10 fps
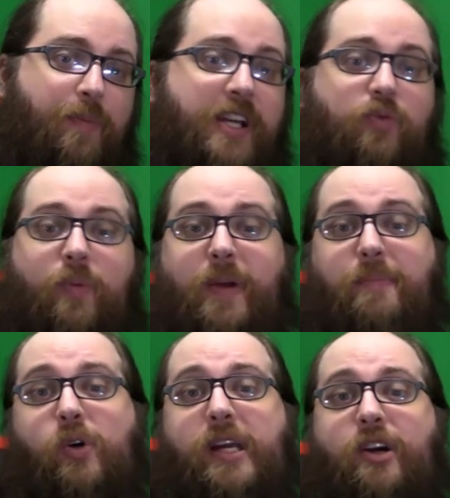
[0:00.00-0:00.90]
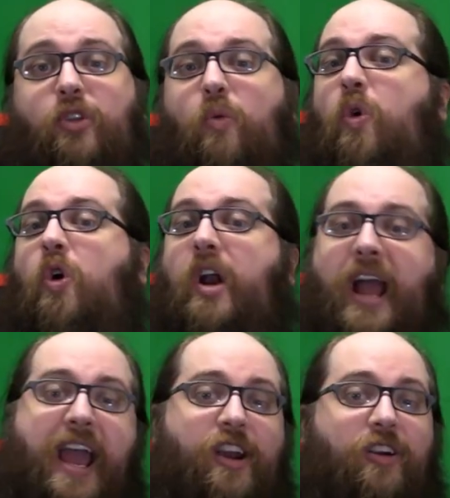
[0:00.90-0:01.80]
because when people hear the word
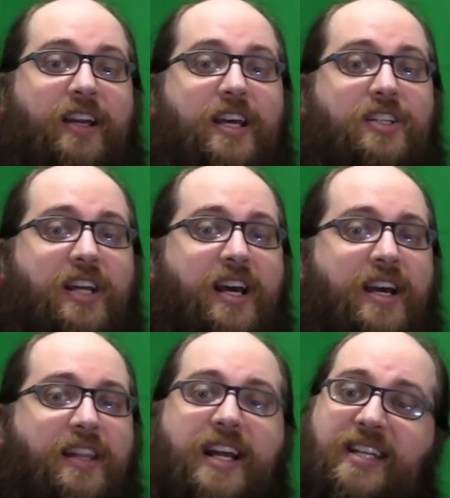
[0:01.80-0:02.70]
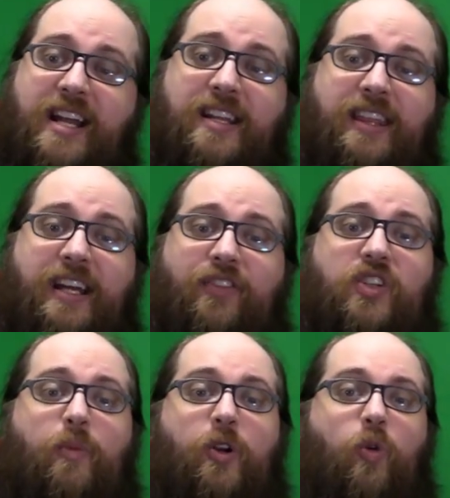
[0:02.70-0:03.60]
anarchist, they tend to think of
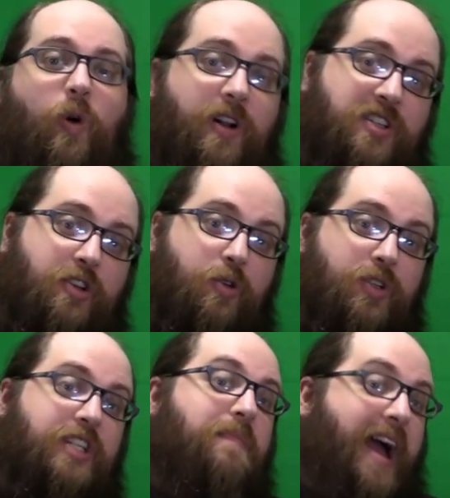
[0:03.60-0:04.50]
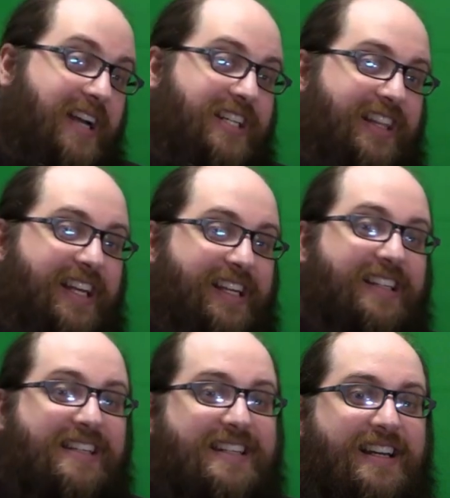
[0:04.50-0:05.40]
someone who wants to smash
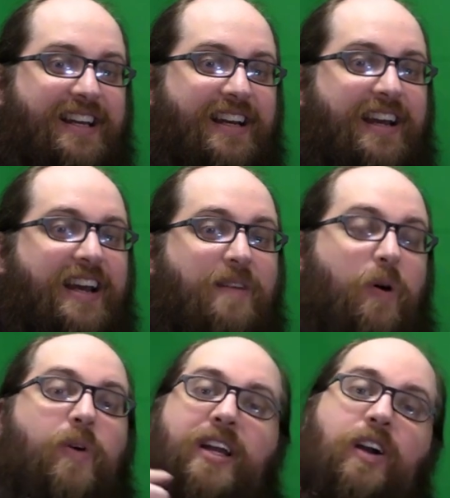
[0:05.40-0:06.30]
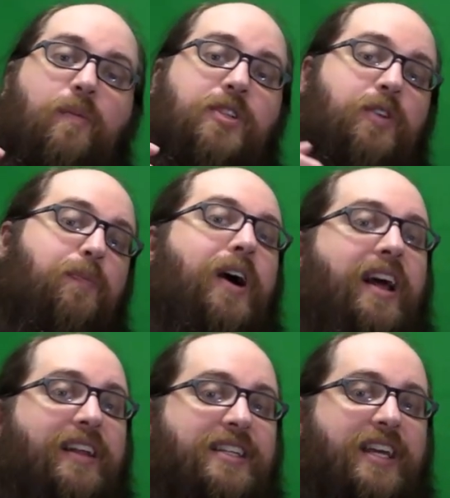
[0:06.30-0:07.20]
things. But when it comes to
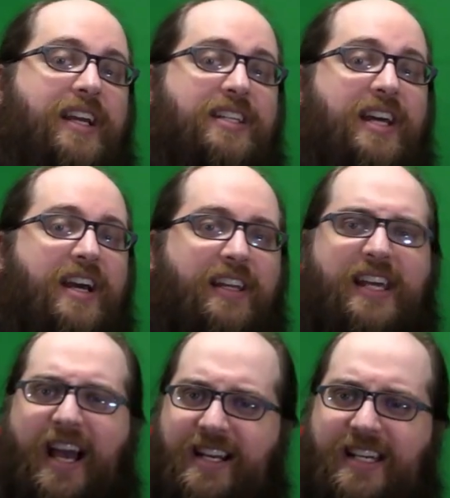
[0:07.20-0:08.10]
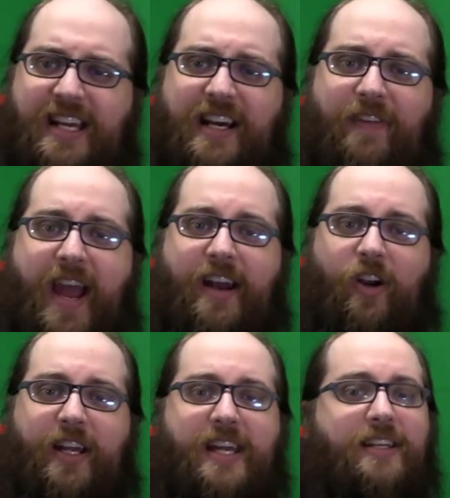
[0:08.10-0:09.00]
politics, the idea of
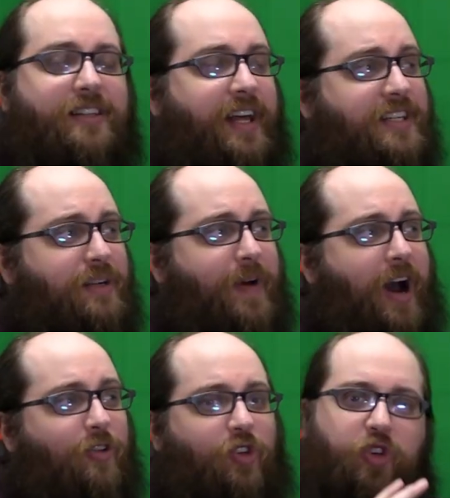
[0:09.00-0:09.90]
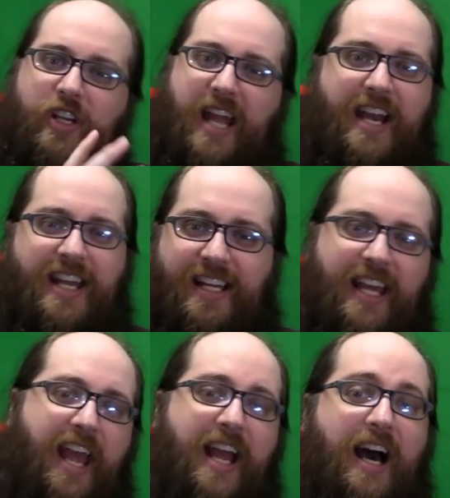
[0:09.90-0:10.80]
anarchy is less about creating
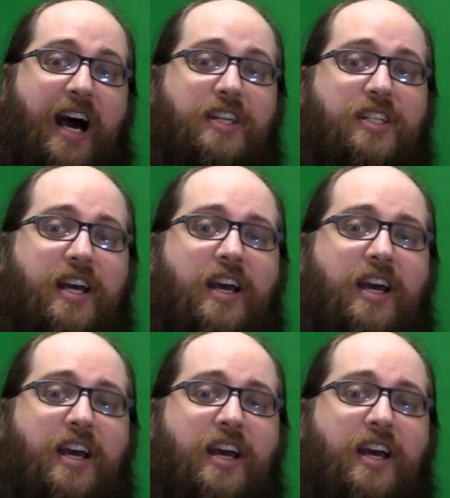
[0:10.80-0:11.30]
chaos